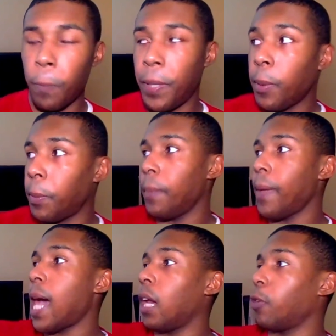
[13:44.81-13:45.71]
Would people
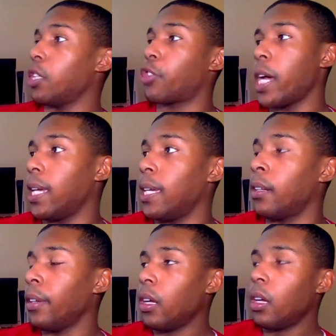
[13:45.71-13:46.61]
be mad if we
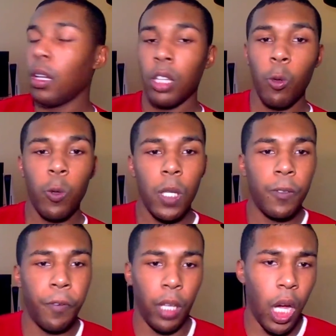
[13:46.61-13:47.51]
traded Lou
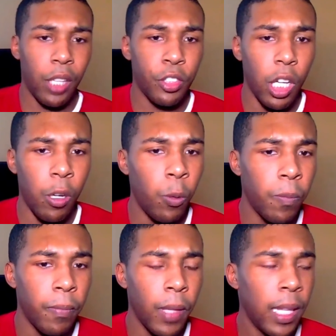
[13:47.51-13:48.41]
Williams for
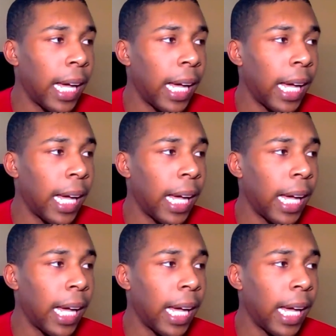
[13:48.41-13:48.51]
Lonzo?